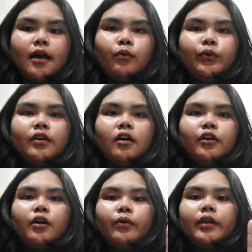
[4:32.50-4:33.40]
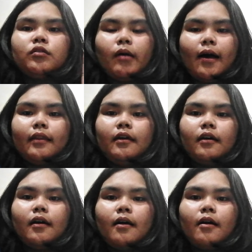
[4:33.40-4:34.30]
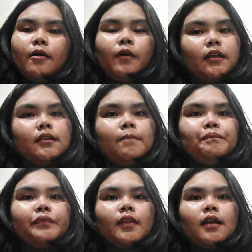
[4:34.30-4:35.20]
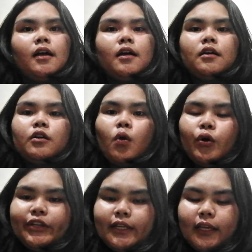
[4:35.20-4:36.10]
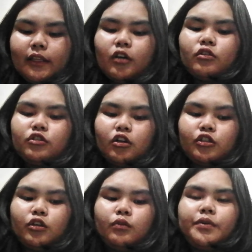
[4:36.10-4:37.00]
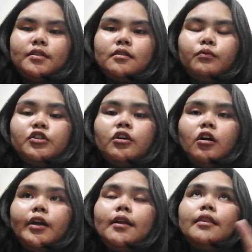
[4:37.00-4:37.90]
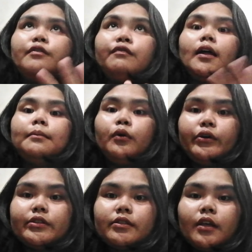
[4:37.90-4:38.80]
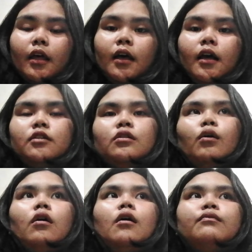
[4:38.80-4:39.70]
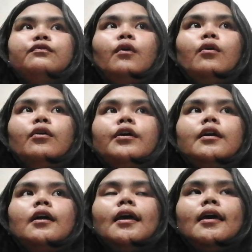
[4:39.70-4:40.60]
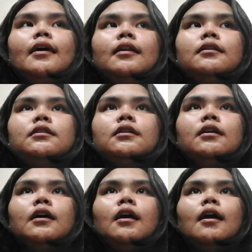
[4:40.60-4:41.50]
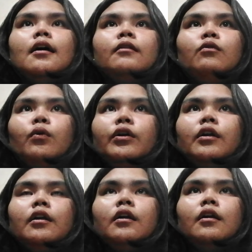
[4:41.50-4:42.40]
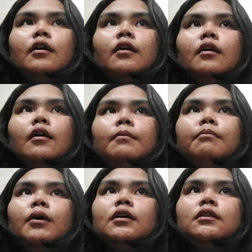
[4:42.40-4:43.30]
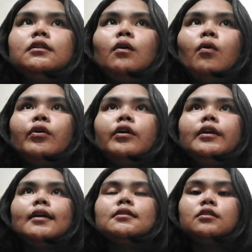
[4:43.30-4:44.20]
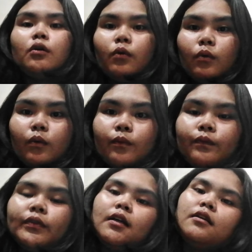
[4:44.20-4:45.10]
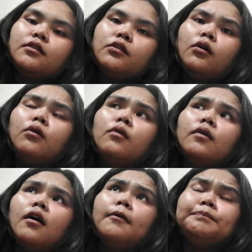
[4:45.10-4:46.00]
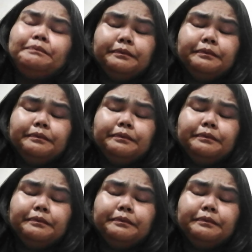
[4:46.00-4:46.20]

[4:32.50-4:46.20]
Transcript: we are going to add what? Coordinating conjunction, which are the fun boys. So for and nor, but, or, yet, so. So